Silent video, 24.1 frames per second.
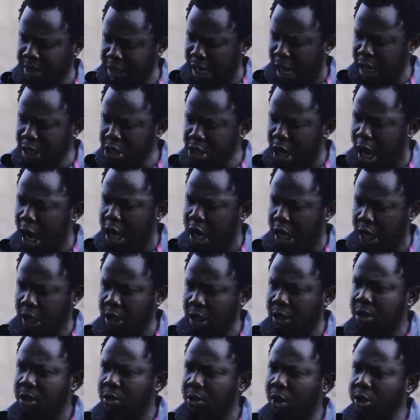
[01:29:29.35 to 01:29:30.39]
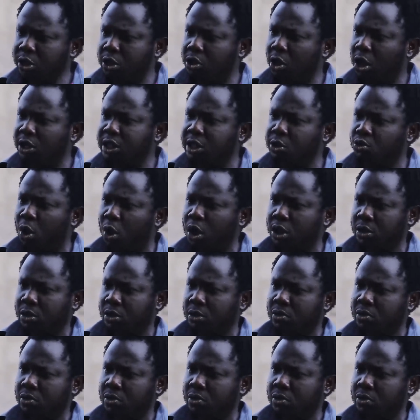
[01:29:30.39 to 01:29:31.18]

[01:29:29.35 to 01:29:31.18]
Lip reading: What is all this one?